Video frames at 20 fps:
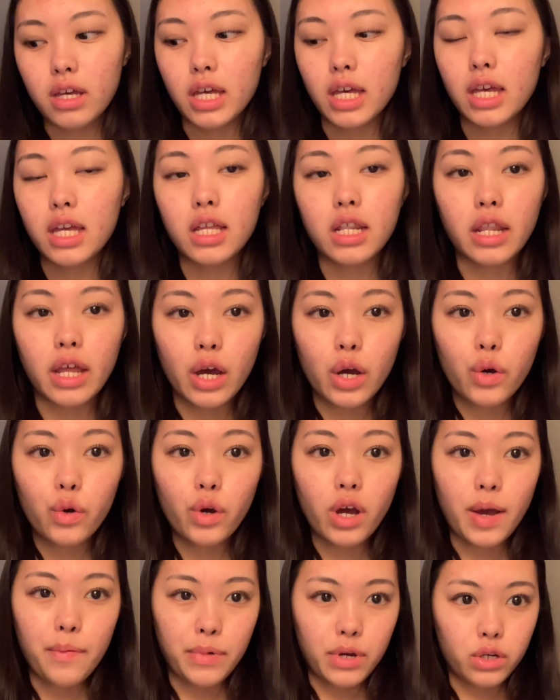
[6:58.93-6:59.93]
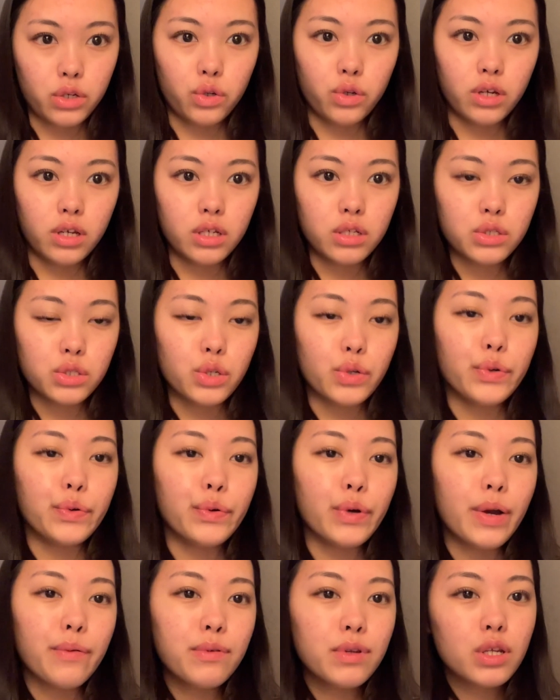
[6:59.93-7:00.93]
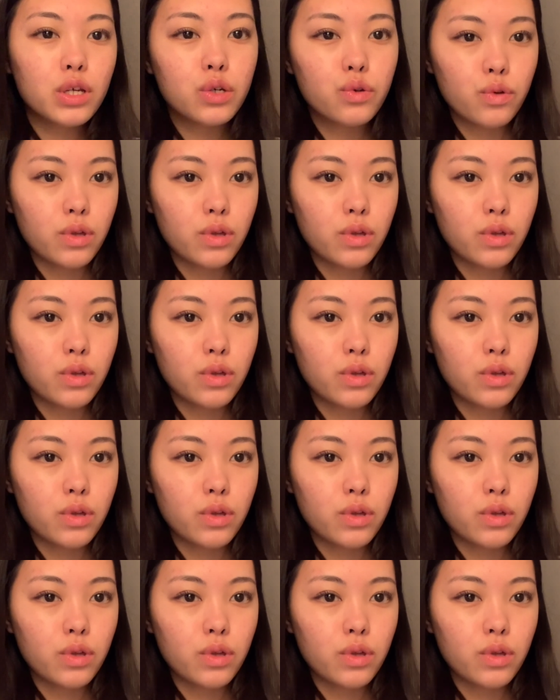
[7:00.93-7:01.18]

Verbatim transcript: and now I'm hungry. So I'm gonna go